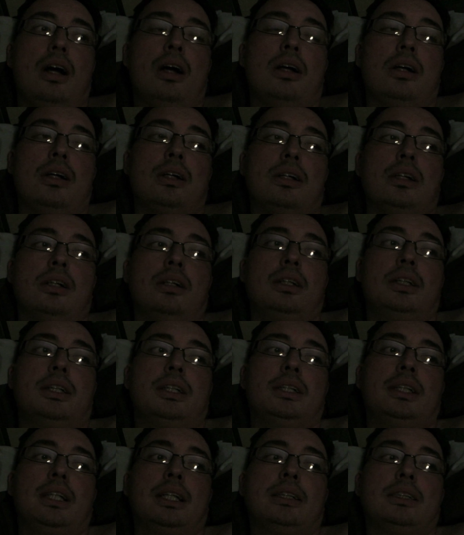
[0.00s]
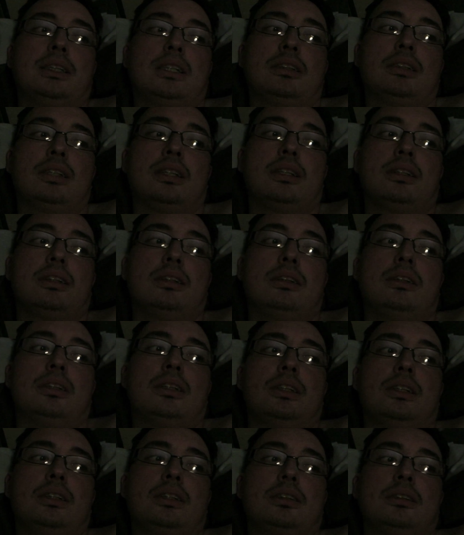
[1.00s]
That sounds like a good
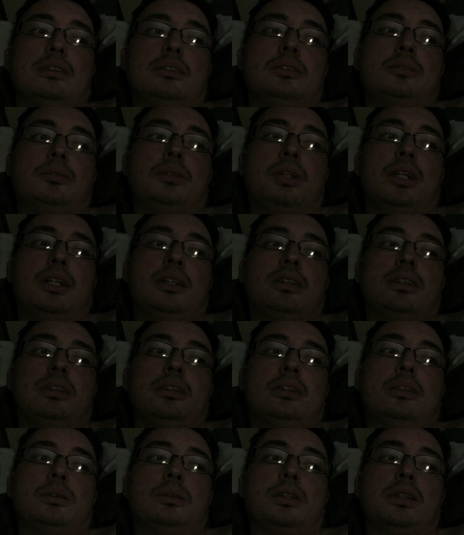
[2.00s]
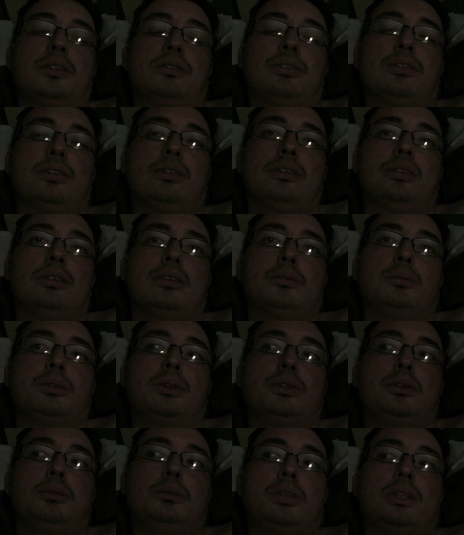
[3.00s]
idea. I could hold off for
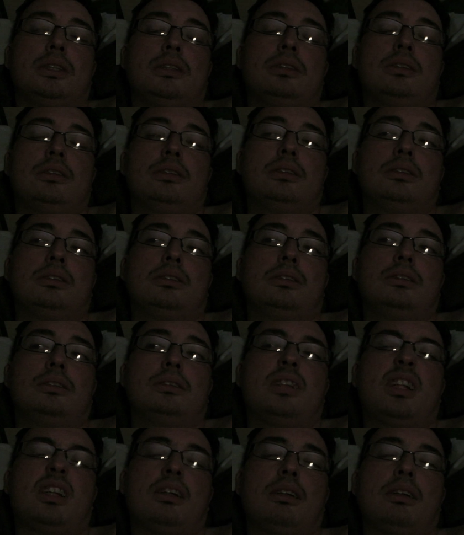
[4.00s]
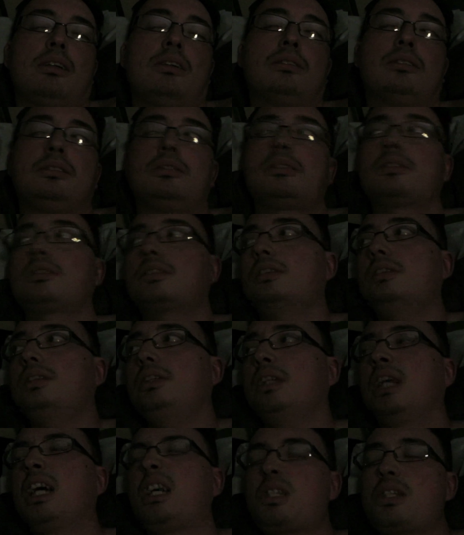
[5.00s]
almost 2 months. Yeah,
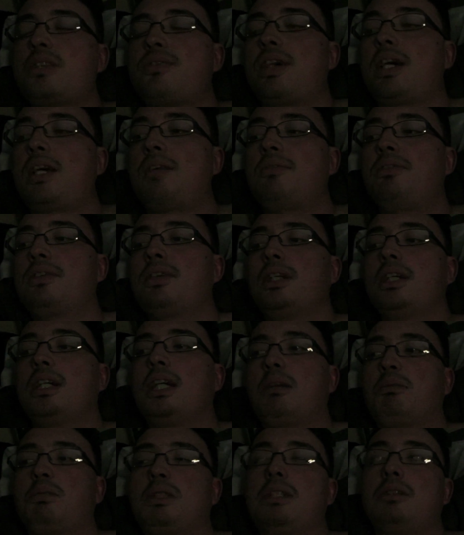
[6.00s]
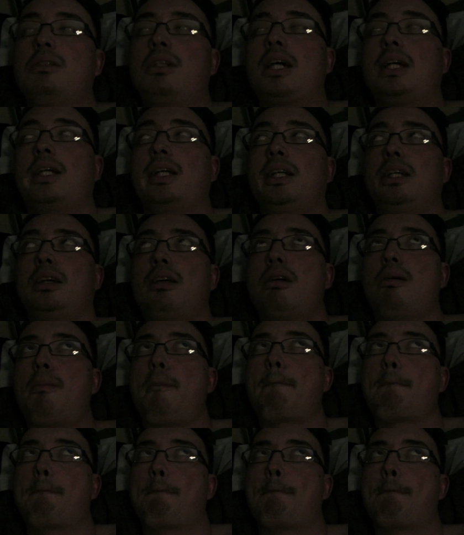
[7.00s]
I'll survive. I'm still kind of young.